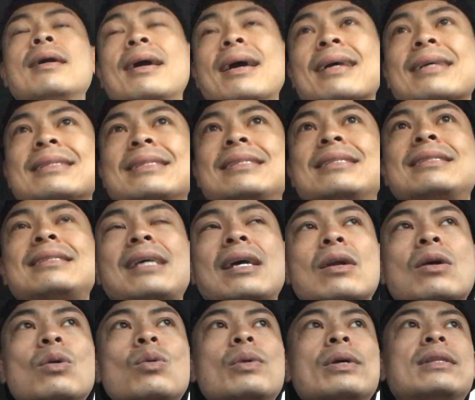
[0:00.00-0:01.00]
I could
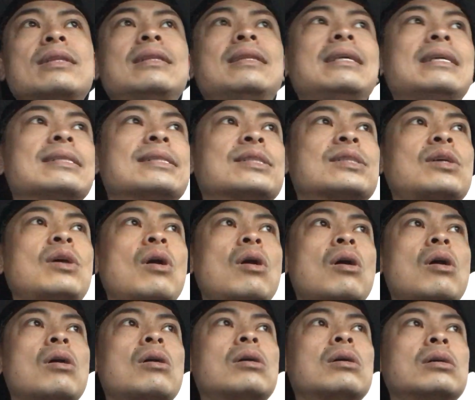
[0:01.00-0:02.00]
settle with this
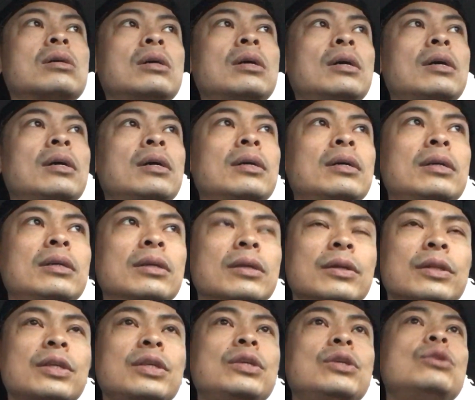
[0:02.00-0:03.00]
car. You know,
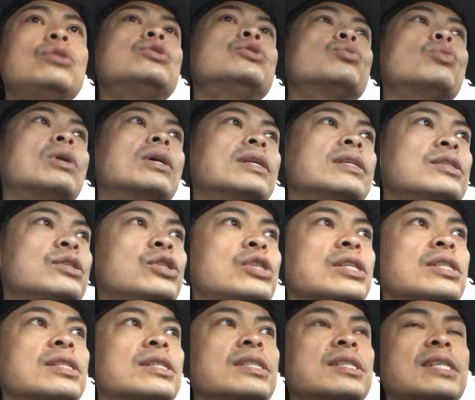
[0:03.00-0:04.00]
the used one is just the